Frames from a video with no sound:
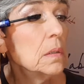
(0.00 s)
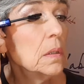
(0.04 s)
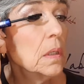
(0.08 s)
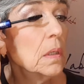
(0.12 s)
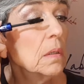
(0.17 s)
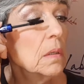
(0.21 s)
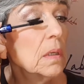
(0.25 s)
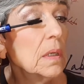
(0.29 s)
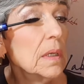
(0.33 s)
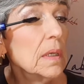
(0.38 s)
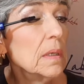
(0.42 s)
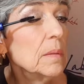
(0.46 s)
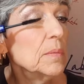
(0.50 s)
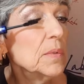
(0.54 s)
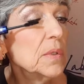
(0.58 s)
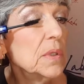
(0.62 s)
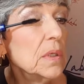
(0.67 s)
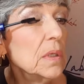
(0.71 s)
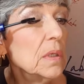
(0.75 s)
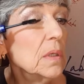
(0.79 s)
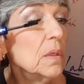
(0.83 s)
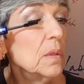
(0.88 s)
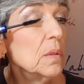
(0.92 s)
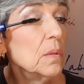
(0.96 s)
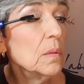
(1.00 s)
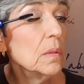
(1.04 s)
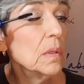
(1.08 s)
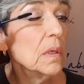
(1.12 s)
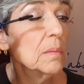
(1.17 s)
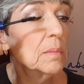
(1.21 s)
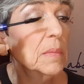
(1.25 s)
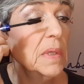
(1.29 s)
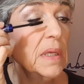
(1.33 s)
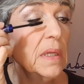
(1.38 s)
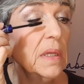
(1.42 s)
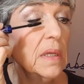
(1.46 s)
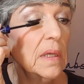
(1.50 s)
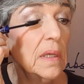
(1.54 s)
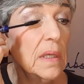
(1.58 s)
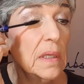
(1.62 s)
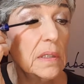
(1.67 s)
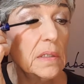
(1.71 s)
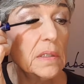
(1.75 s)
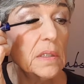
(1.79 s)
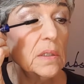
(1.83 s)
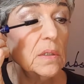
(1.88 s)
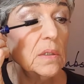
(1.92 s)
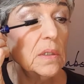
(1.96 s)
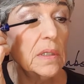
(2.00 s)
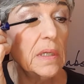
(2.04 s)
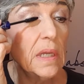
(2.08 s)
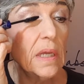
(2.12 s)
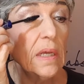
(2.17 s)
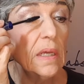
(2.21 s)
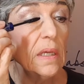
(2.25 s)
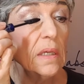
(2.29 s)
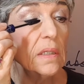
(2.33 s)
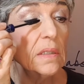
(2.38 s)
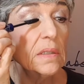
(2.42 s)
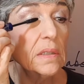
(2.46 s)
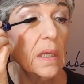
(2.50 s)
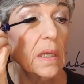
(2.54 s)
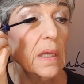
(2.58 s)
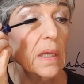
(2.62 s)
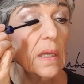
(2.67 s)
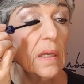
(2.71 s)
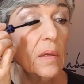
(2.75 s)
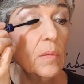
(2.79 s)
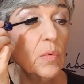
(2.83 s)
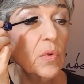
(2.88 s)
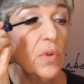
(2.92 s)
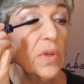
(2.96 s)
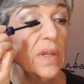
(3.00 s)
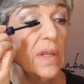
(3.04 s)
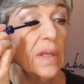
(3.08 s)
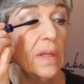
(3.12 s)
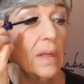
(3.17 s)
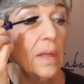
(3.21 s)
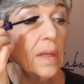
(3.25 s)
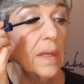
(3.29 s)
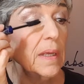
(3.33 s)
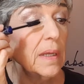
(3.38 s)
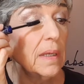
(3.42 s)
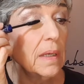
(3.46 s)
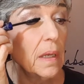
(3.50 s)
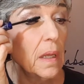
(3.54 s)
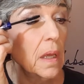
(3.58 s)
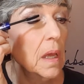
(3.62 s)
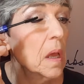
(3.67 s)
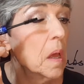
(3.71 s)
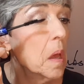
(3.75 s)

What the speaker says: Totally up to you. I may not get to you today because I am running late.